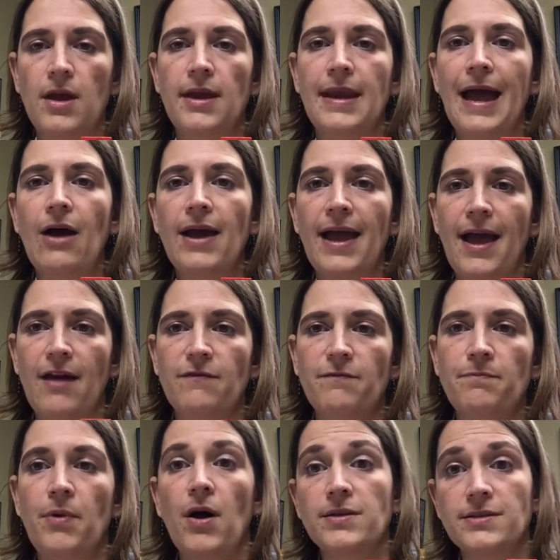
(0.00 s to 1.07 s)
Now I have
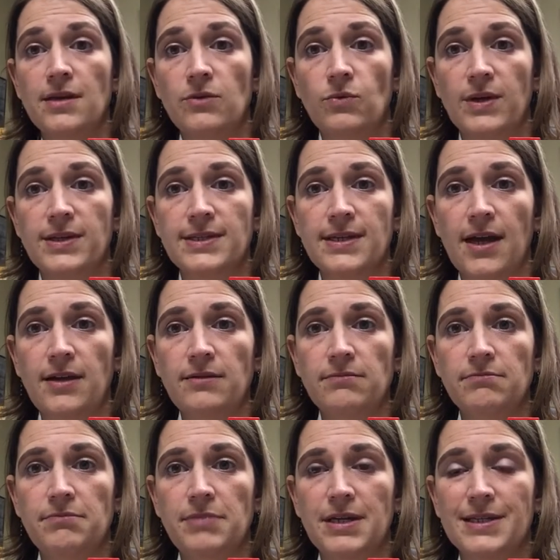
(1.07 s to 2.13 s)
pawns on one side
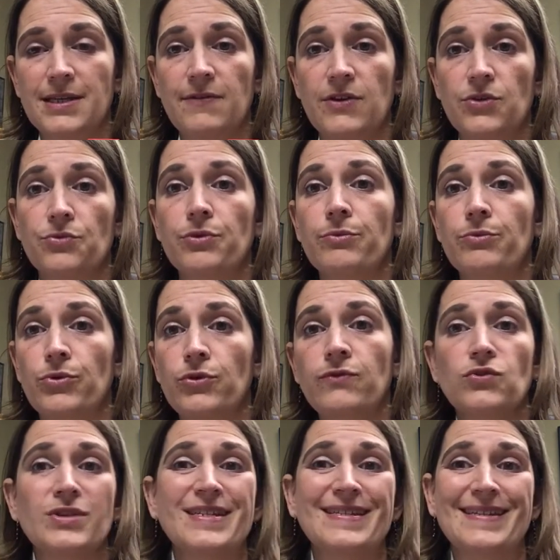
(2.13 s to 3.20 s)
because I've either removed
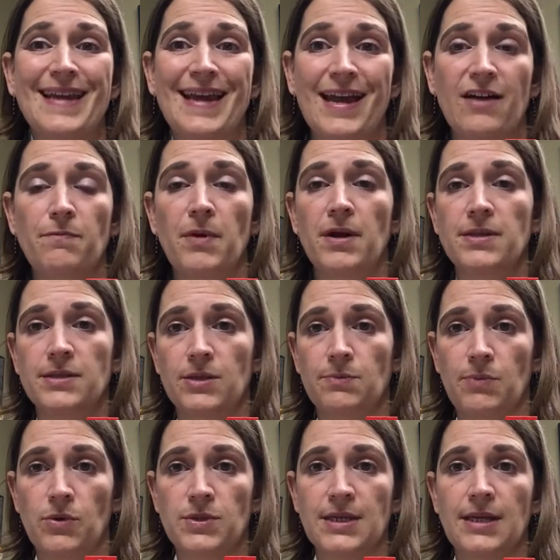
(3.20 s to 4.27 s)
or didn't have pawns on
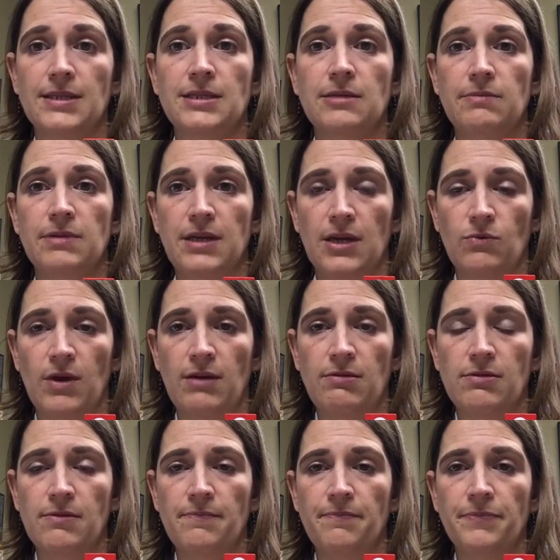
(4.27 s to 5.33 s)
both sides to begin with.